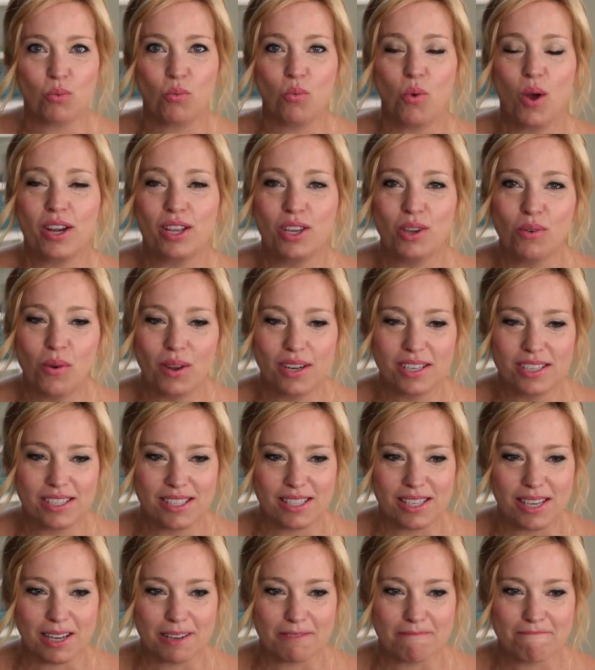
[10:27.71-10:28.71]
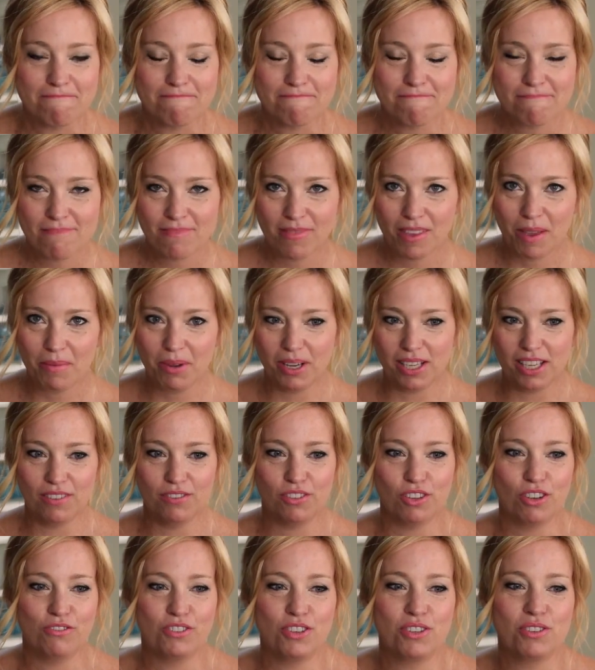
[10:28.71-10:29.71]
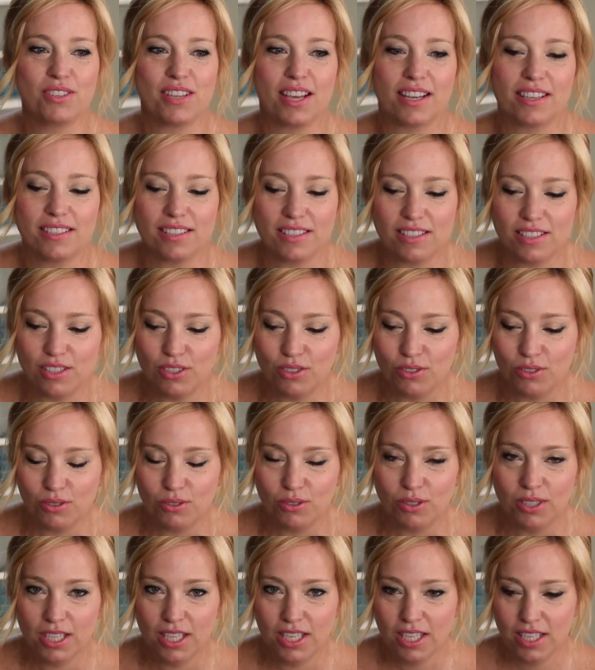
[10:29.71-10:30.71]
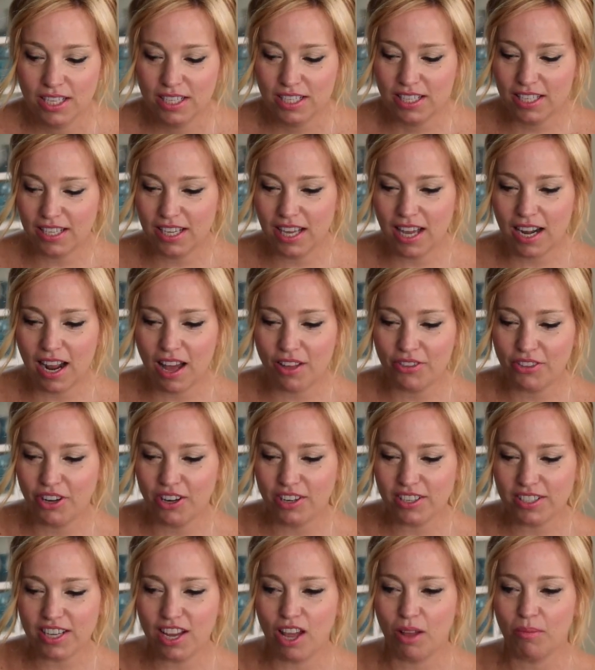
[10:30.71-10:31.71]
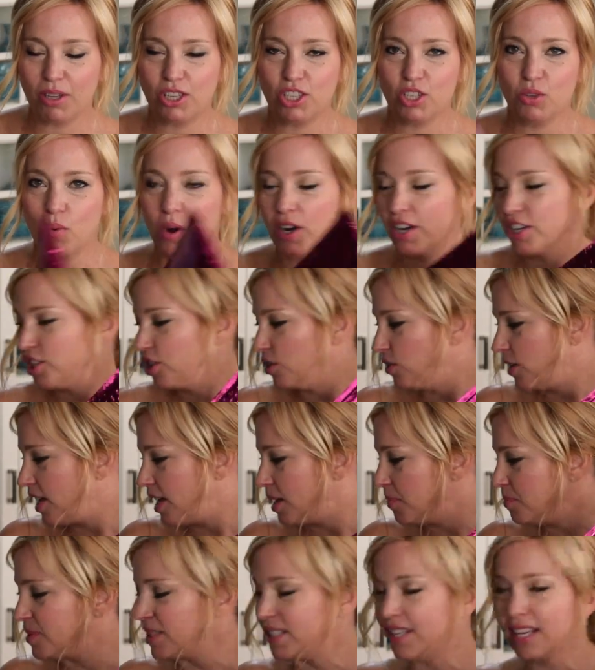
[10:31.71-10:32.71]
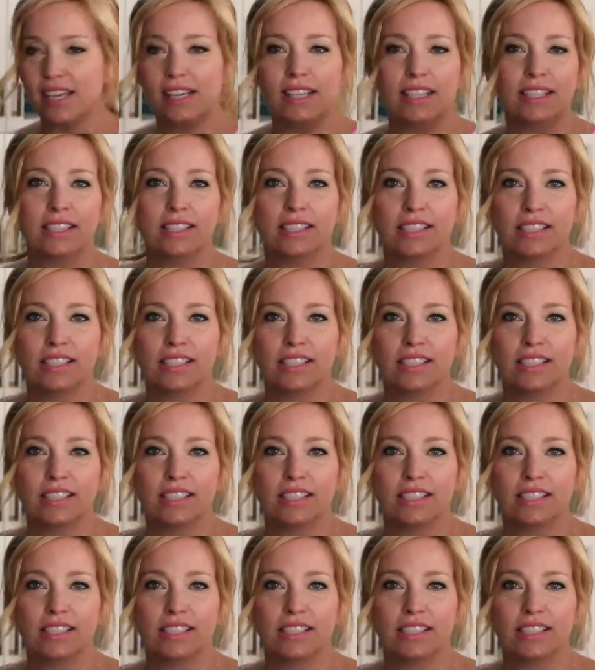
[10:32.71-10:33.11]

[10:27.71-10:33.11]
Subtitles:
What do you want to see? I'm going to give you a few seconds to get out there and tell me. Do you want to do Ipsy?